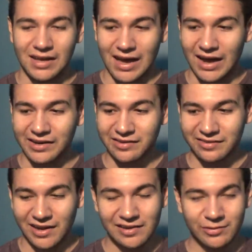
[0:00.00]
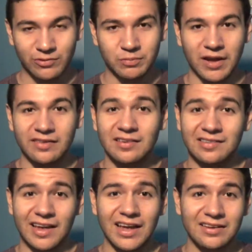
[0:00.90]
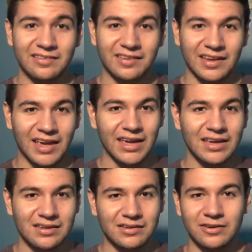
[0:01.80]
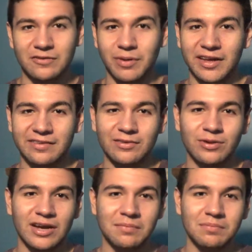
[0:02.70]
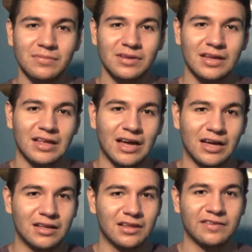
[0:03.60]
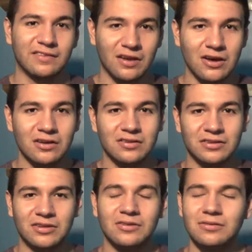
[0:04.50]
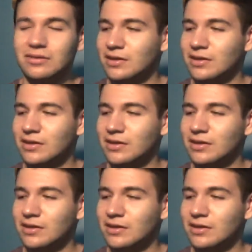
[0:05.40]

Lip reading: I decided to respond to this ad just like, hey, here's my Instagram, let's talk, you know.